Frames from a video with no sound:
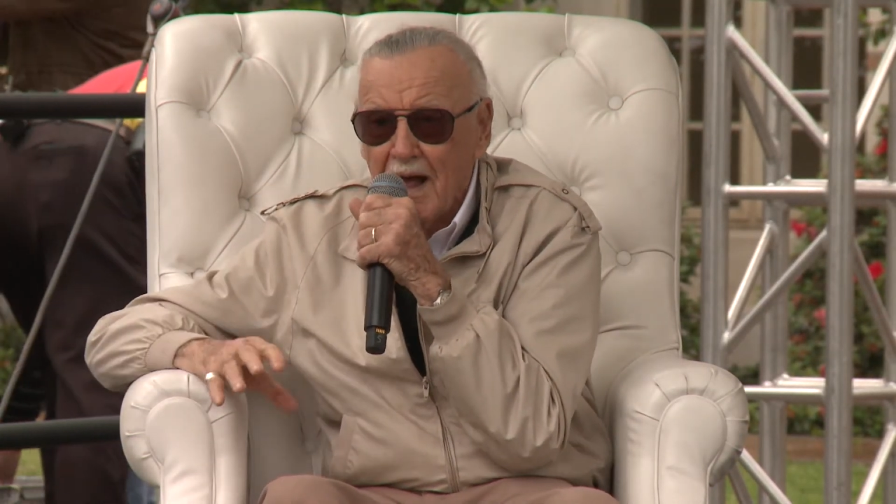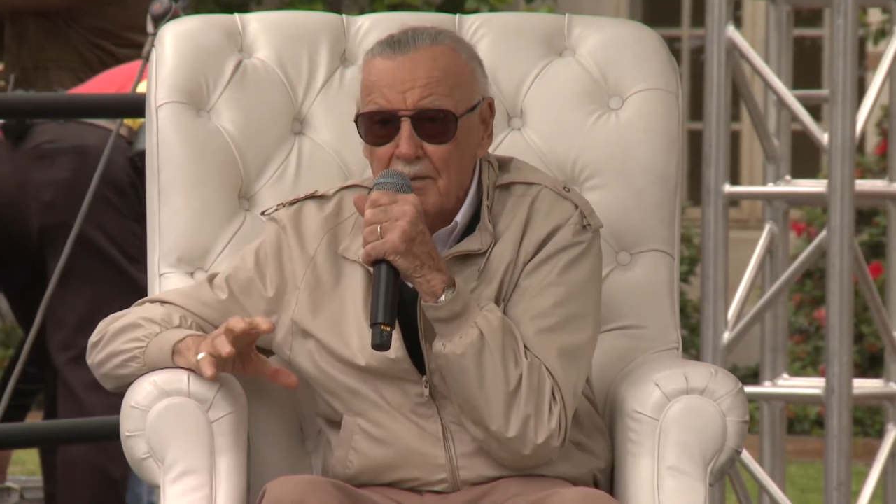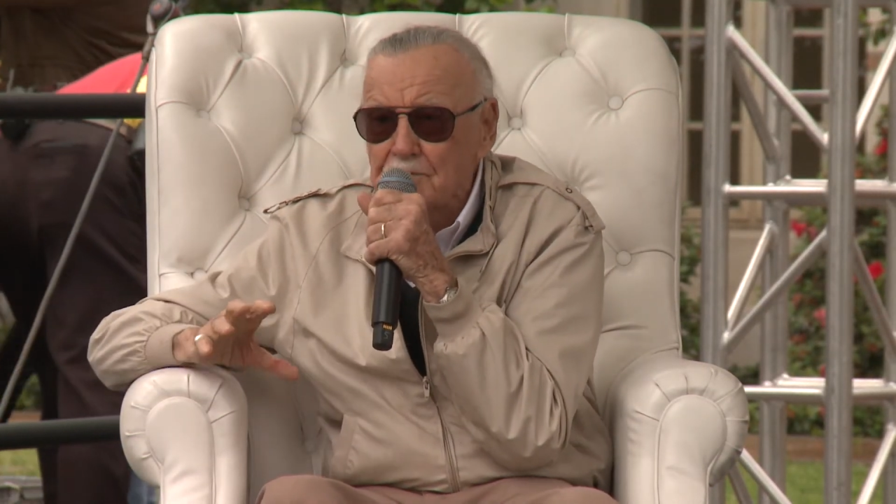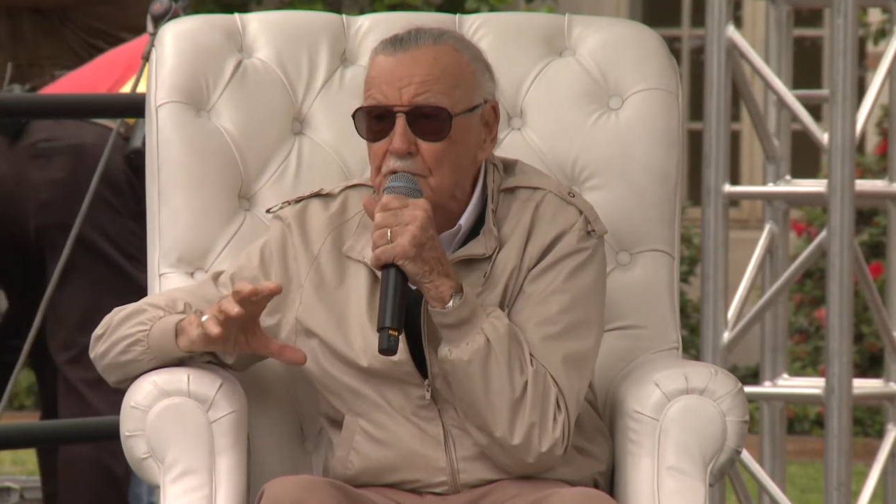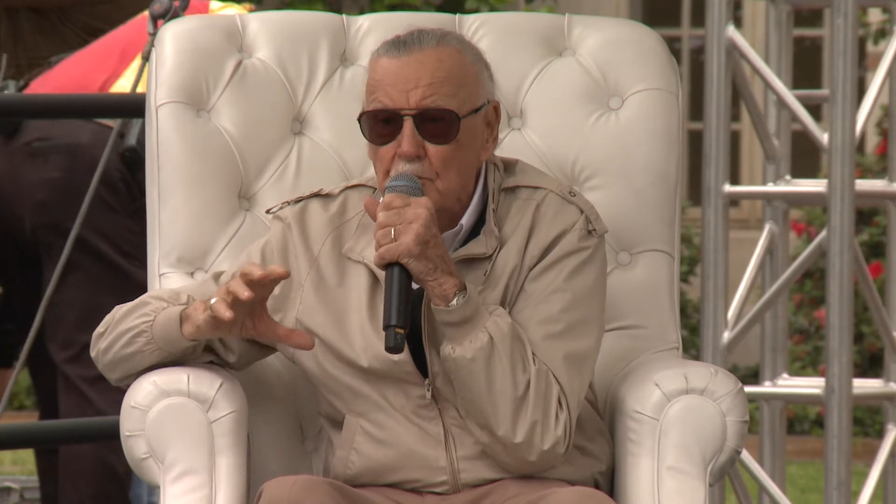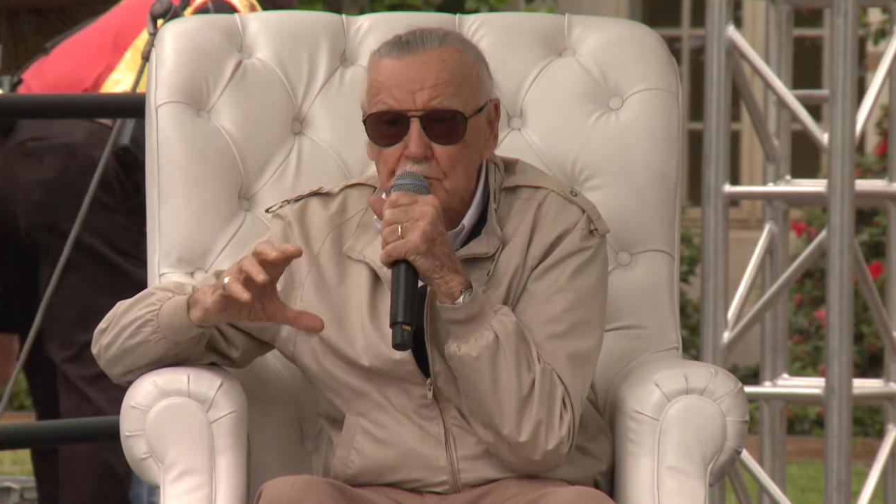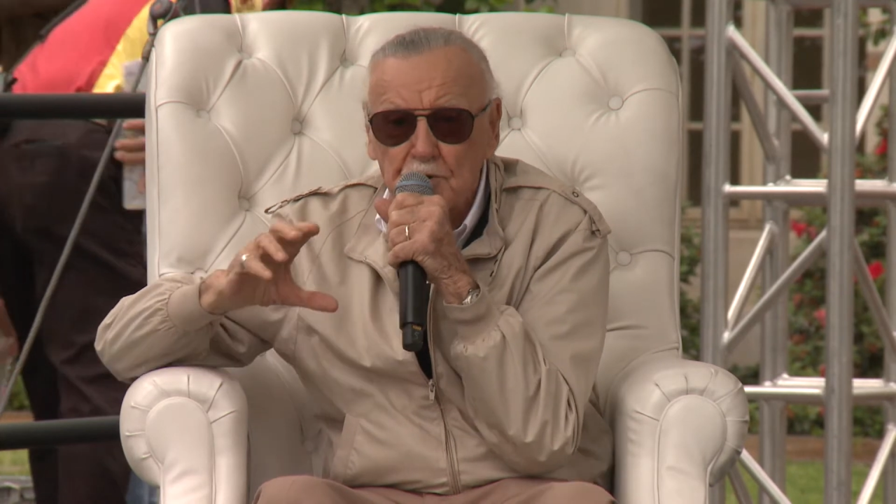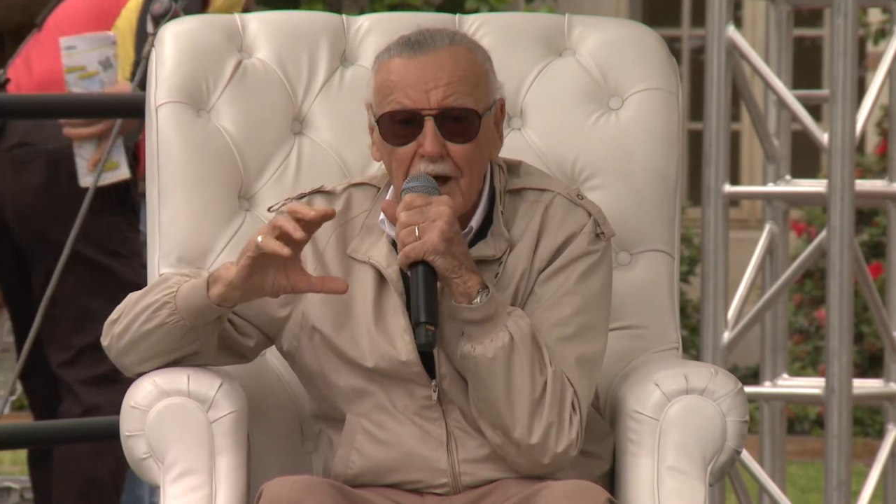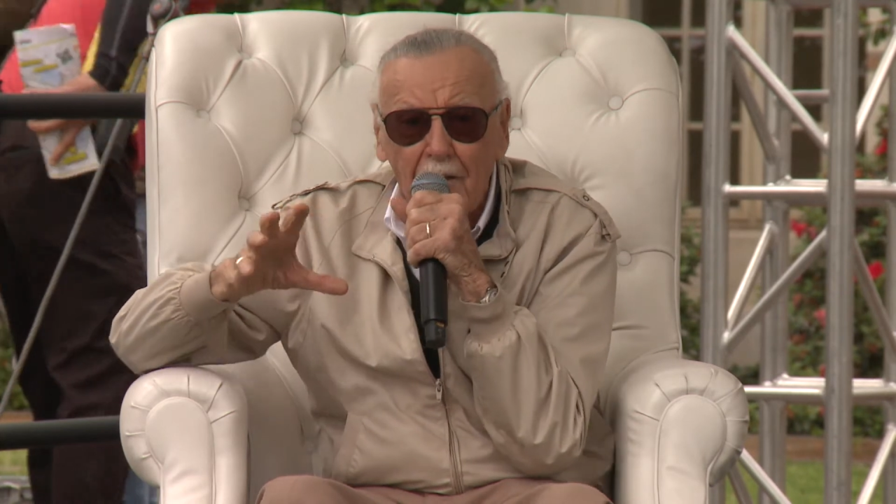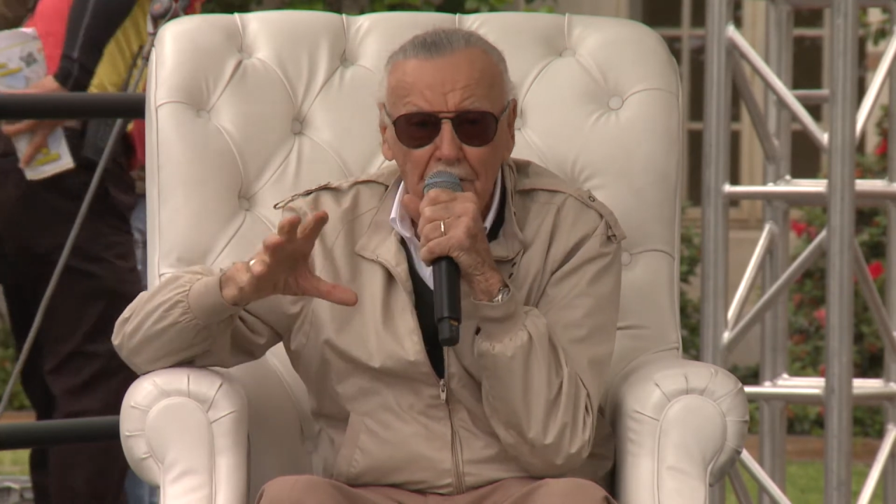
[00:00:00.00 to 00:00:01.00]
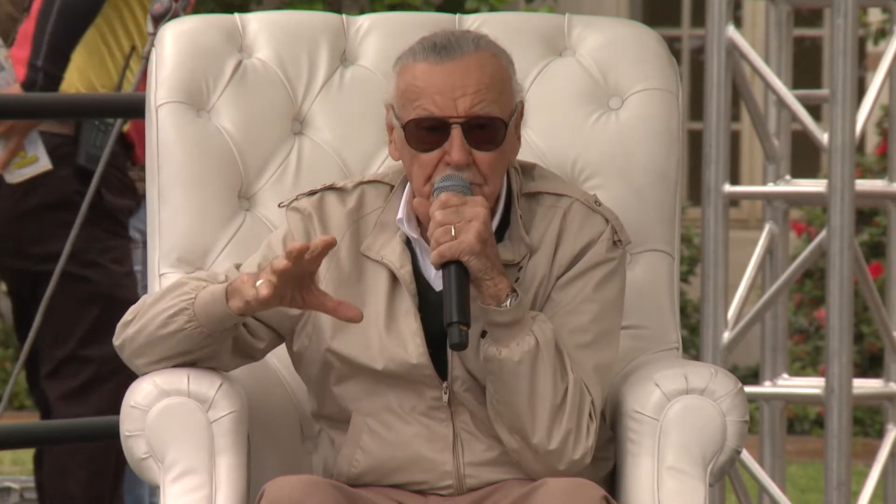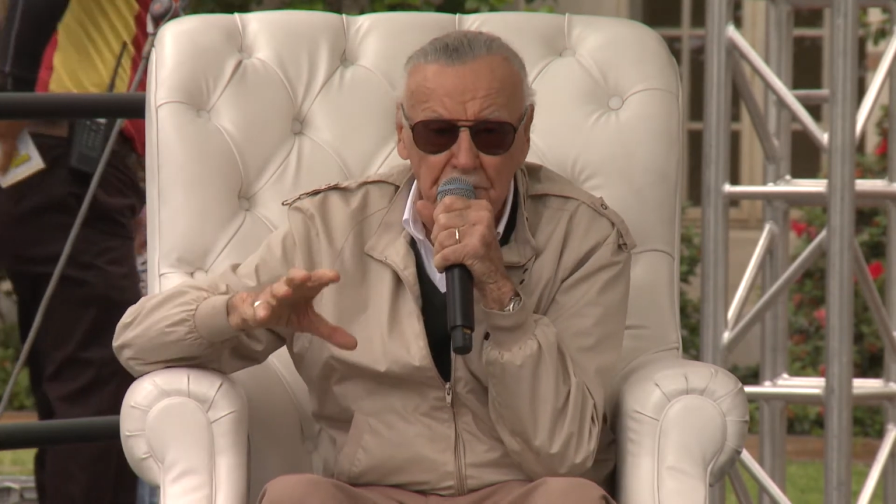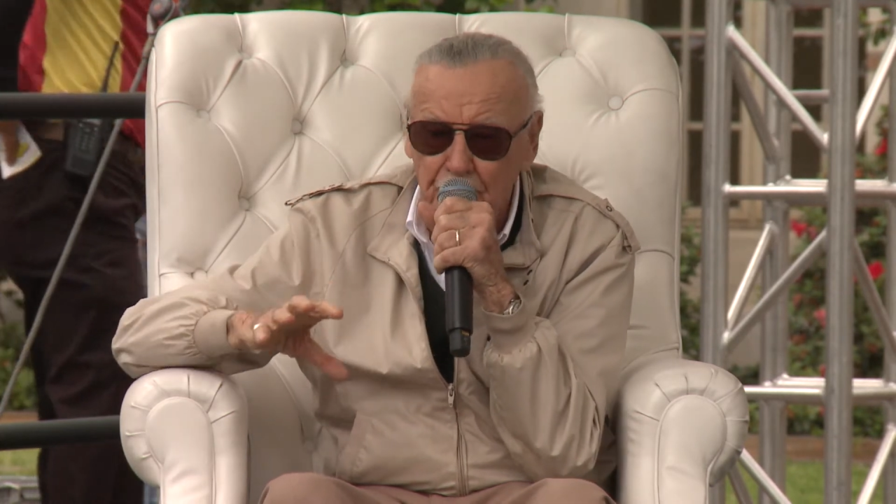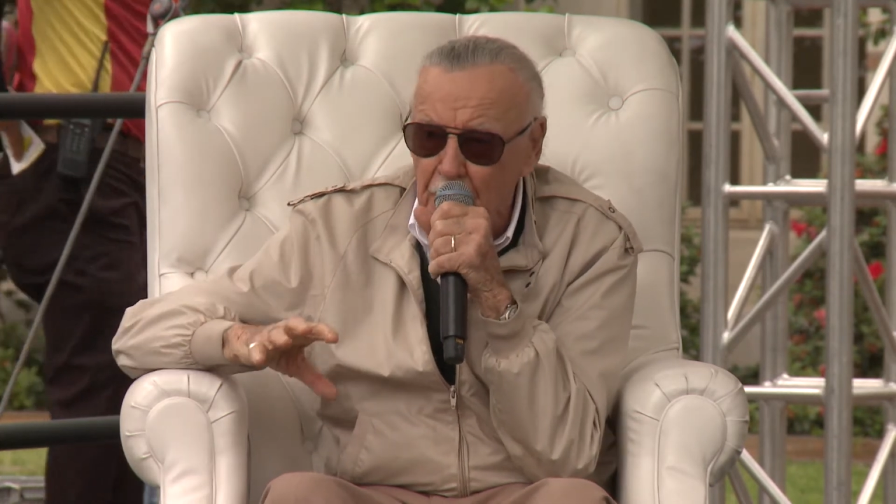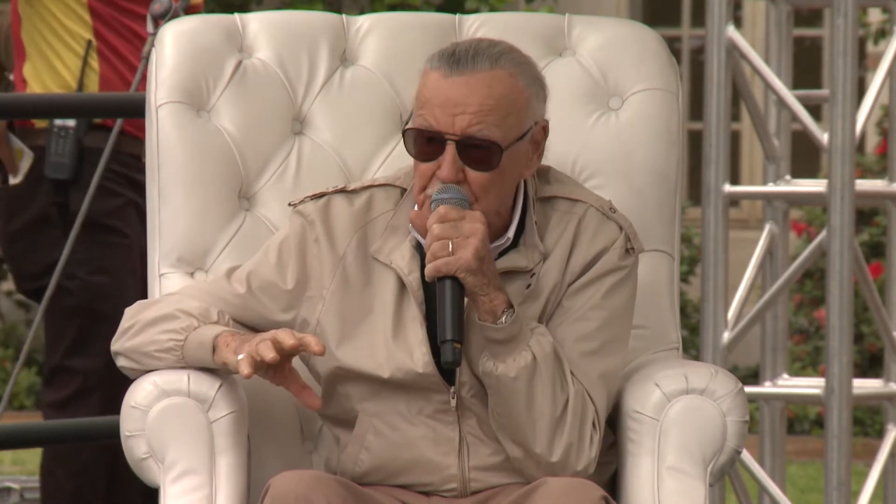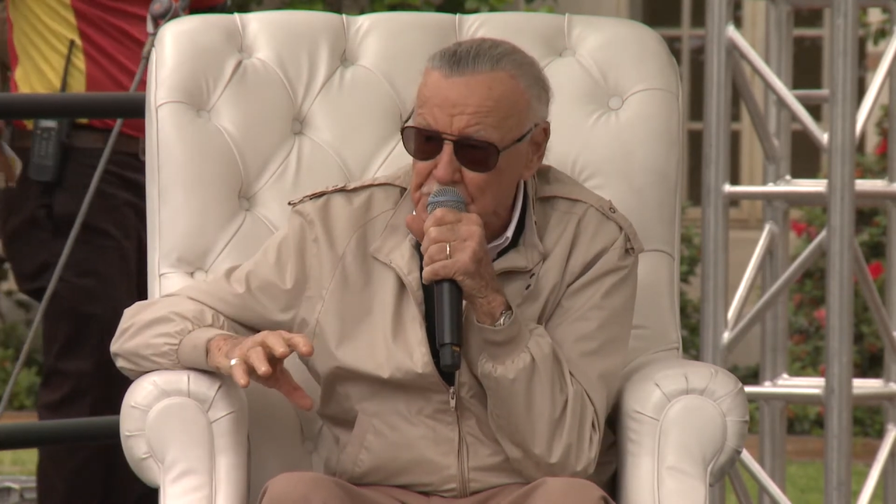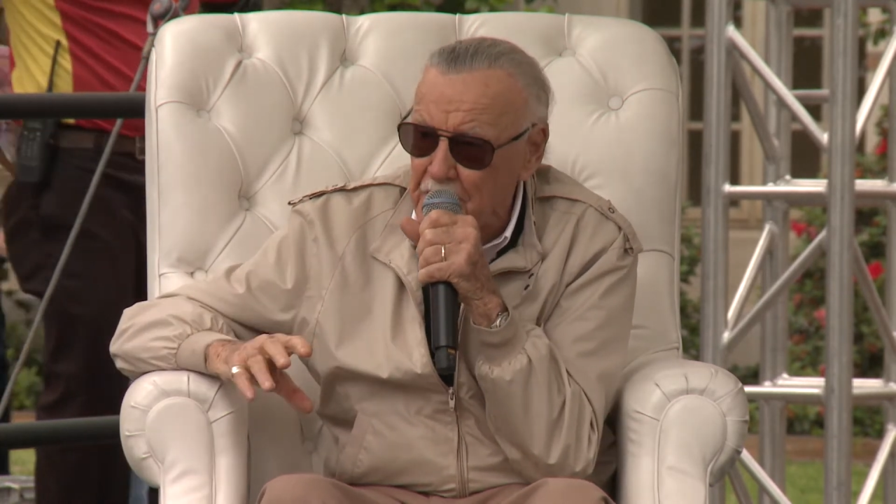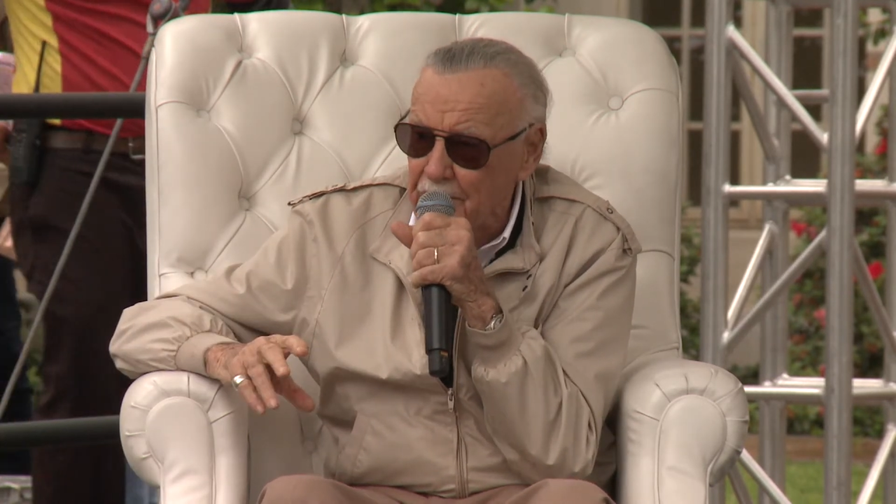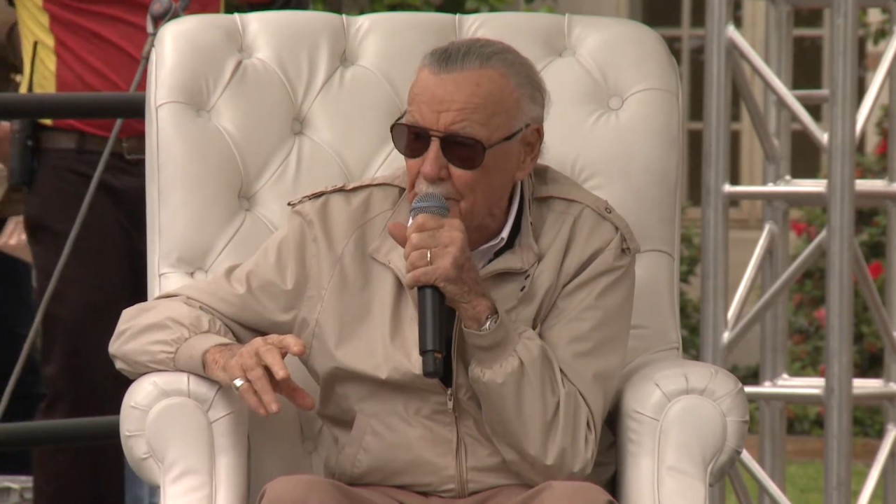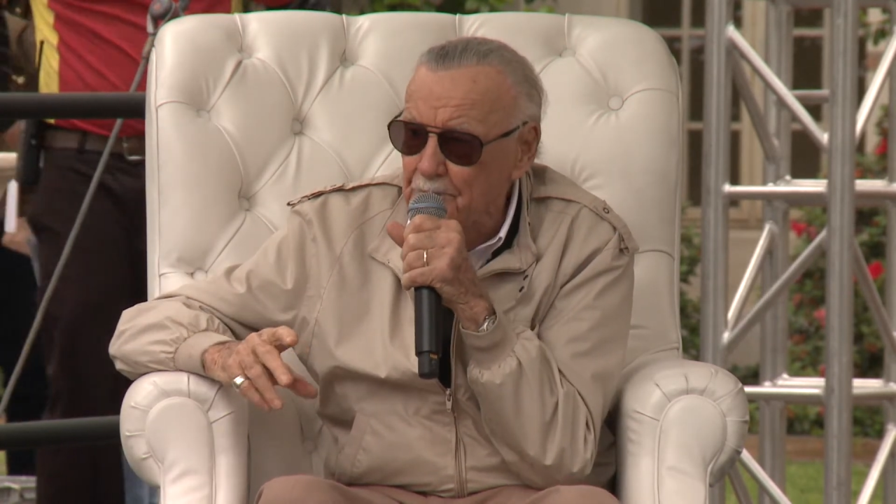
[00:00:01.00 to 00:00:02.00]
I'm so jealous of most
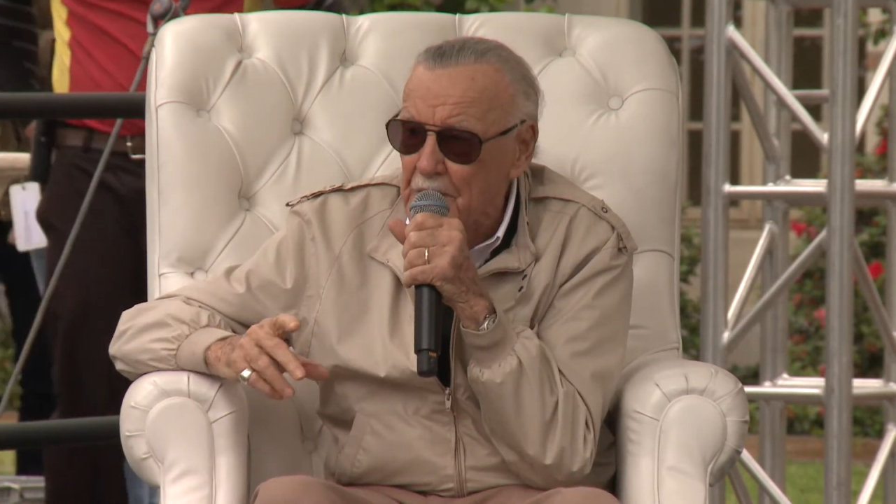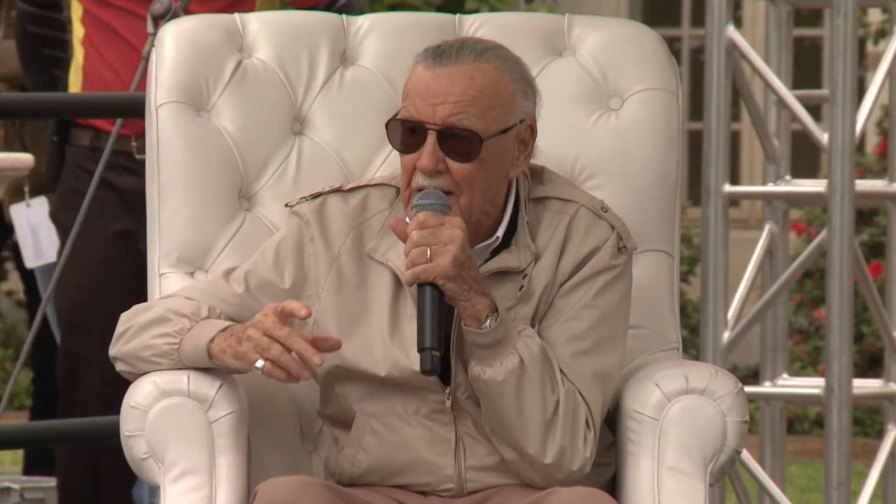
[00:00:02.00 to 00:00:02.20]
of them,